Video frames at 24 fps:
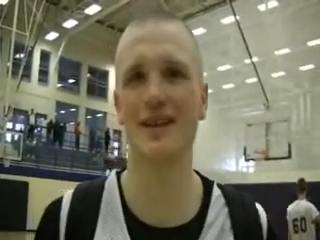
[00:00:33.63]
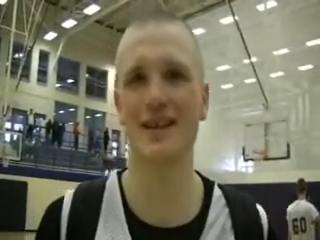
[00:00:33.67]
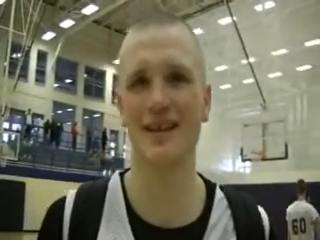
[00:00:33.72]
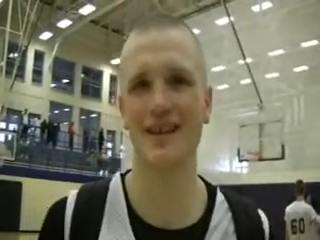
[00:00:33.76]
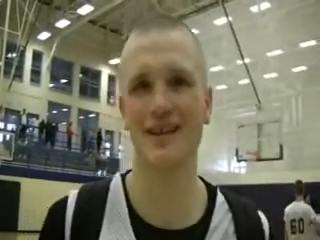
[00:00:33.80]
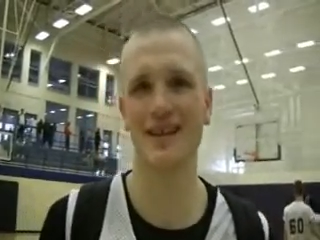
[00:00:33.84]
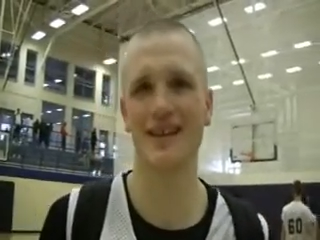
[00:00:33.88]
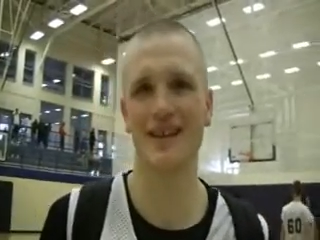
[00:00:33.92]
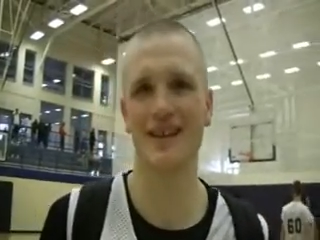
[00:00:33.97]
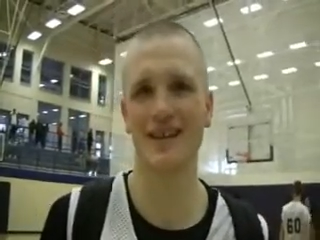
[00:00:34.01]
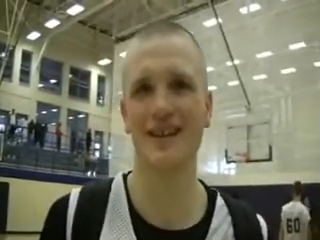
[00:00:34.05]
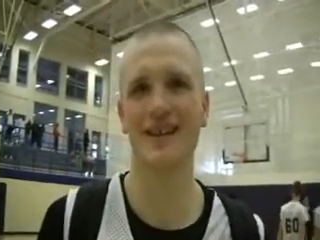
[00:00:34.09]
Twin
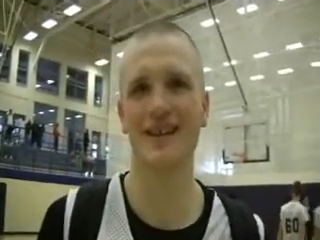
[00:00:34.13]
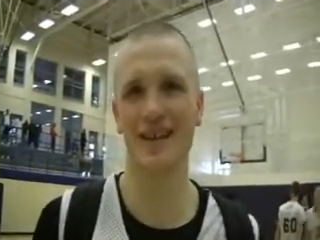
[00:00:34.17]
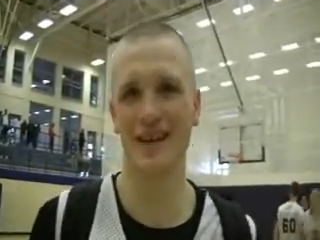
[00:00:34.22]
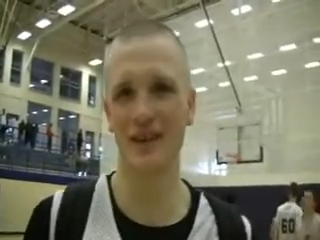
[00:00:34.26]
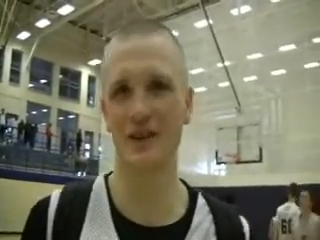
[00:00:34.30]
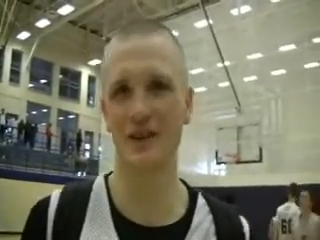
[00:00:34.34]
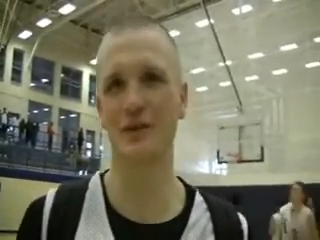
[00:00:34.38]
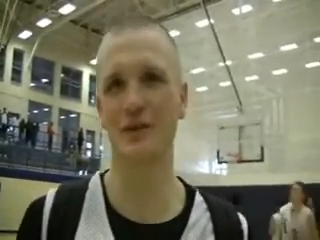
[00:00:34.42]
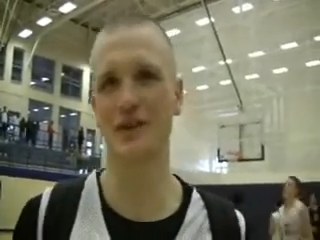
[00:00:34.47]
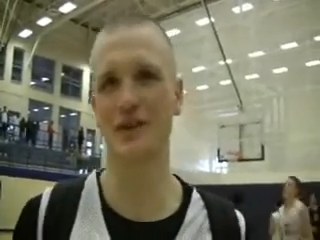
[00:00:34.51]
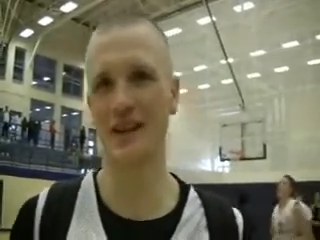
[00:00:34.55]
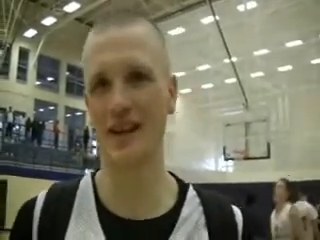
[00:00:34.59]
Lakes. Yeah,
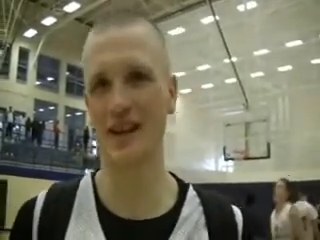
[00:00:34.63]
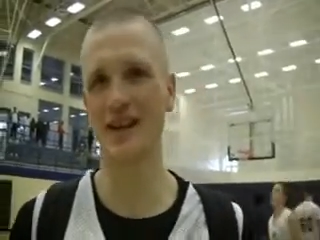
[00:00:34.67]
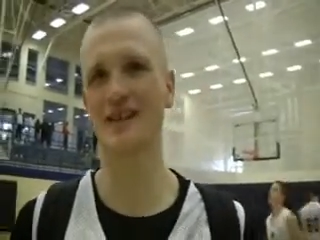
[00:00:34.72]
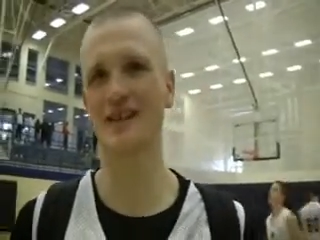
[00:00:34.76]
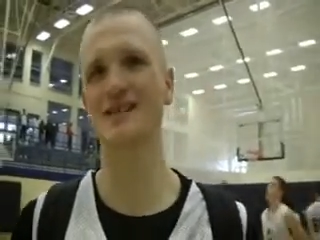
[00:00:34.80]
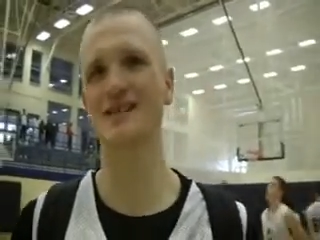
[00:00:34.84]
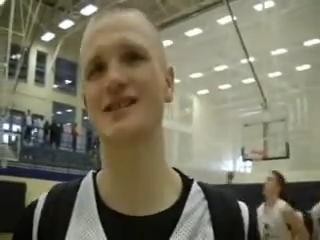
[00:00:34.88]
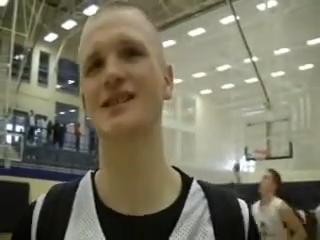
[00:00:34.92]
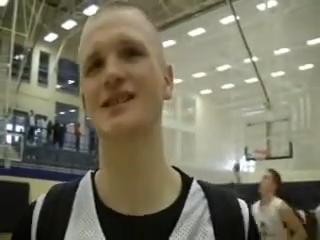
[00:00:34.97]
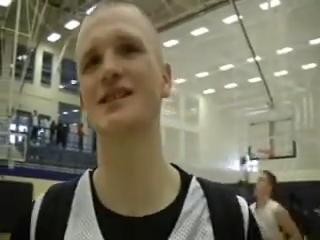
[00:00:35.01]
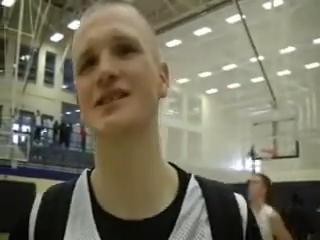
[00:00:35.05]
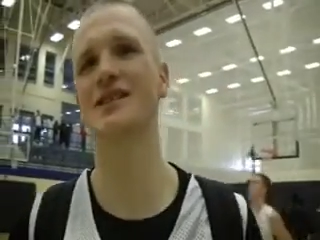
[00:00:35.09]
Twin
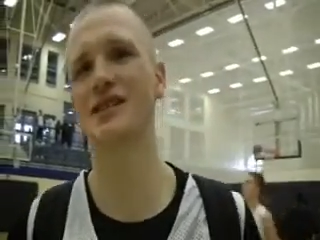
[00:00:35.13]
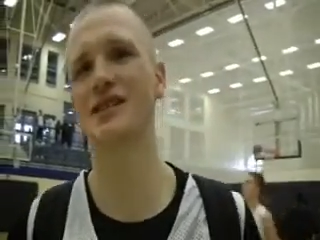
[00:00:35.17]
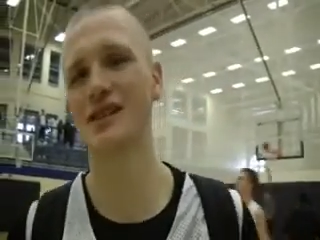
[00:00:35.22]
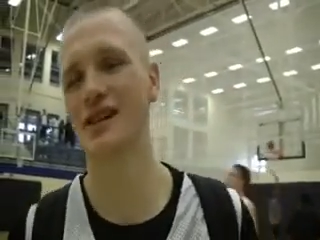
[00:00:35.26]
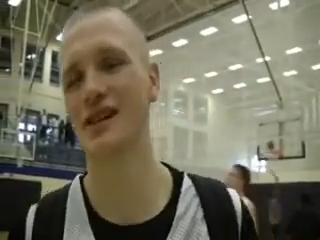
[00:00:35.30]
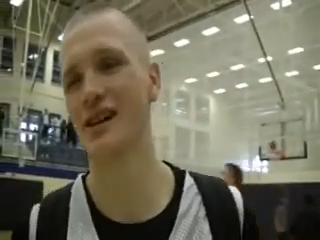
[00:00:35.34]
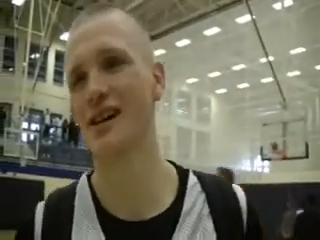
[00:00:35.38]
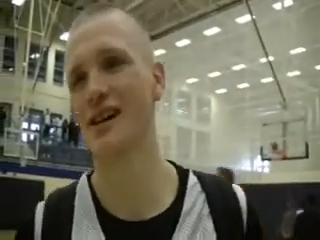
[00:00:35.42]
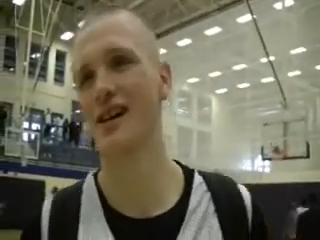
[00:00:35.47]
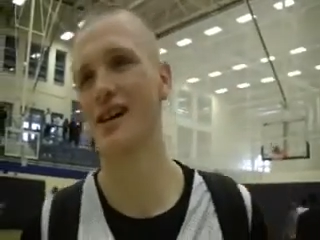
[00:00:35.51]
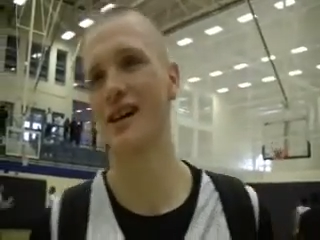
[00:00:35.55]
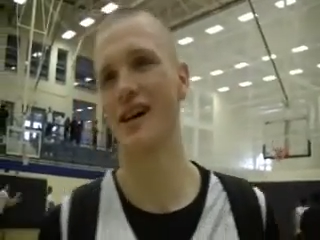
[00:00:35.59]
Lakes.
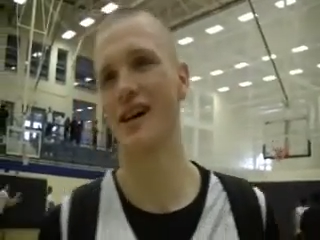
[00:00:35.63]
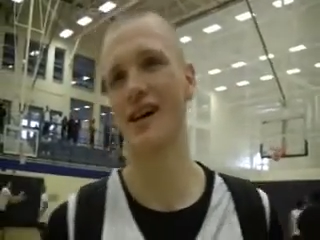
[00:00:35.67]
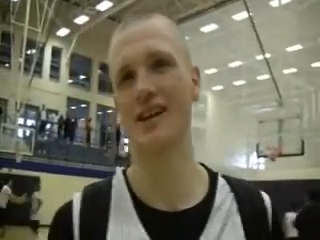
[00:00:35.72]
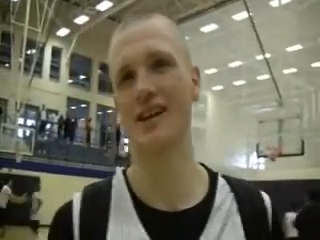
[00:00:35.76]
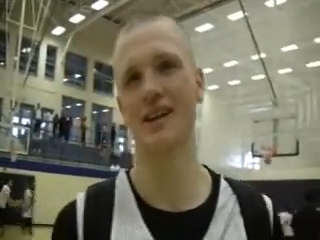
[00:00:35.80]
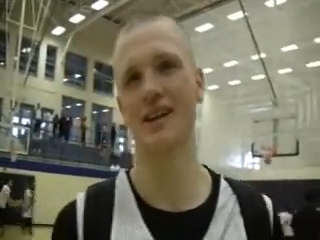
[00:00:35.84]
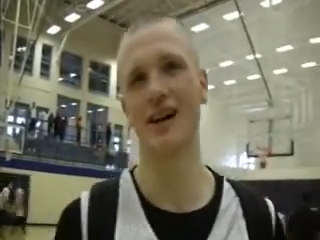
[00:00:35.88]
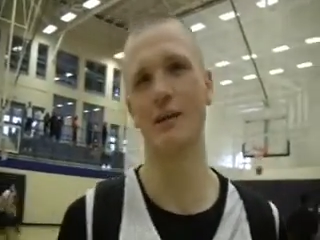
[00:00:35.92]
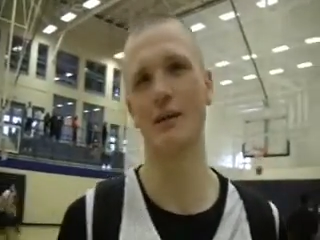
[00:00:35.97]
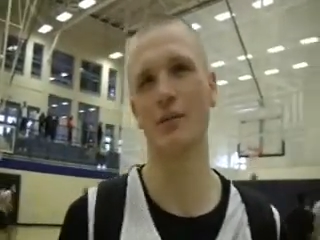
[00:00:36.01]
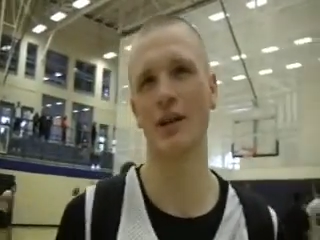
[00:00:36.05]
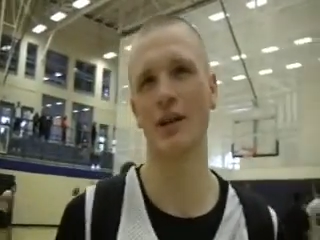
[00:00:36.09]

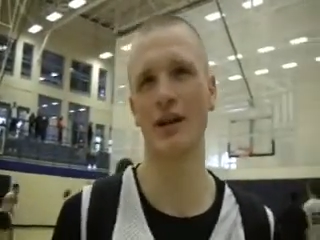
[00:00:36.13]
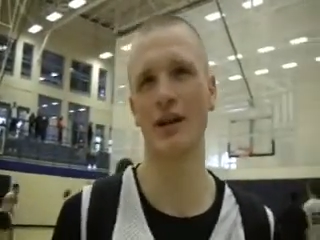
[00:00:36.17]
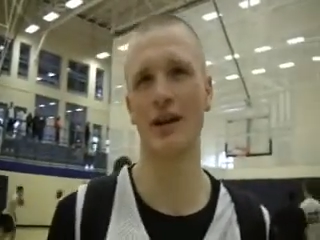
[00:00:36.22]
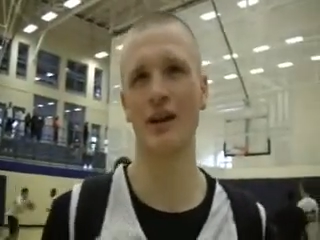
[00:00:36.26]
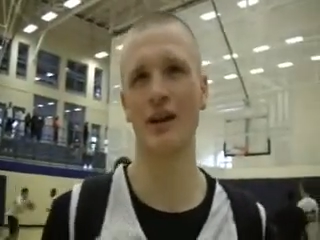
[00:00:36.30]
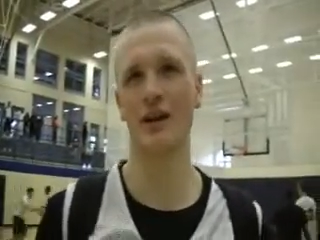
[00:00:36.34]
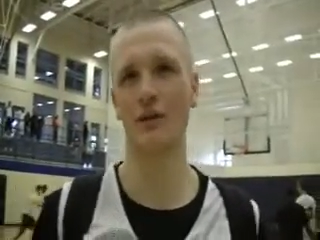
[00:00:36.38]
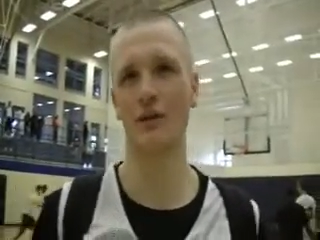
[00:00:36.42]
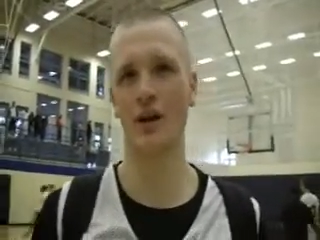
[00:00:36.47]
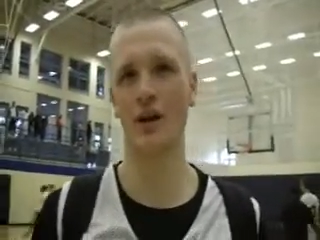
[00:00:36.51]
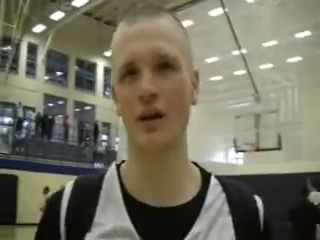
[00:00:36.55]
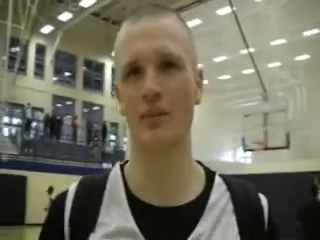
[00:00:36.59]
And I
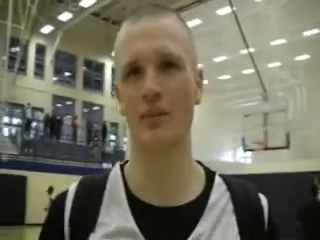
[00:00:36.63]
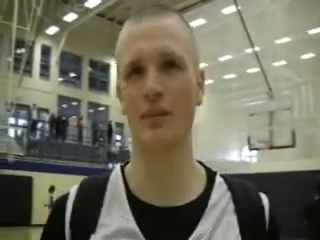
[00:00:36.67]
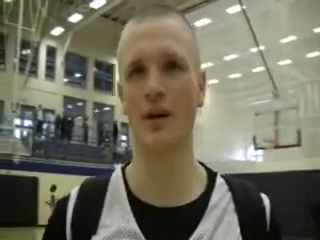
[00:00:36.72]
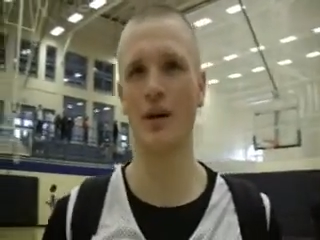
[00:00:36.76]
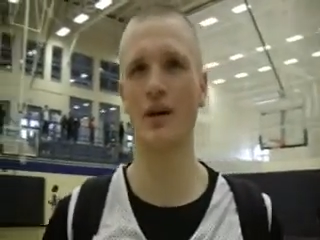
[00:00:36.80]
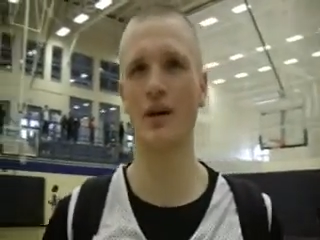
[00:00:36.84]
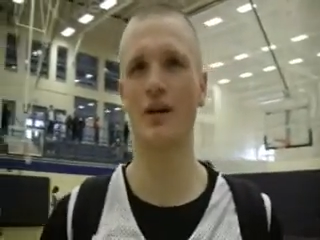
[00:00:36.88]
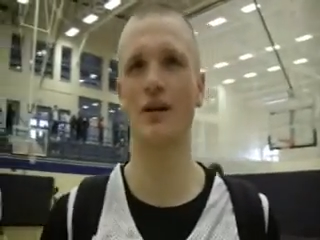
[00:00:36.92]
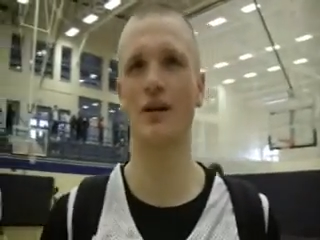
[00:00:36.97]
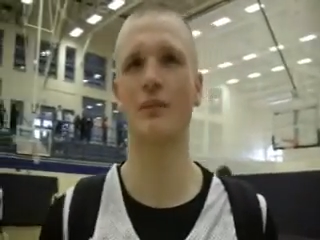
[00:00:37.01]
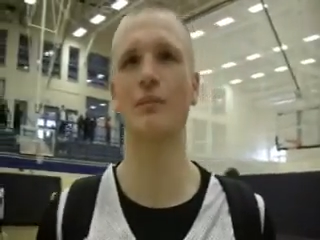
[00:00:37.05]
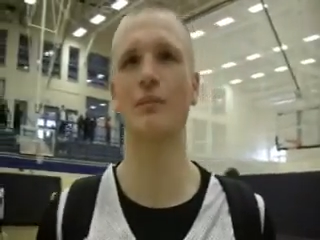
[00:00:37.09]
play rep
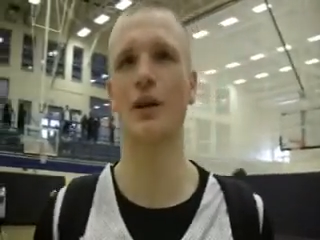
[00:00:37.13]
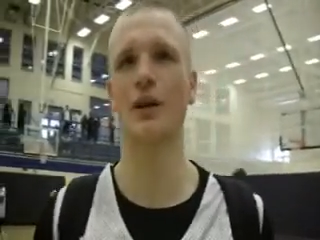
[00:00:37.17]
at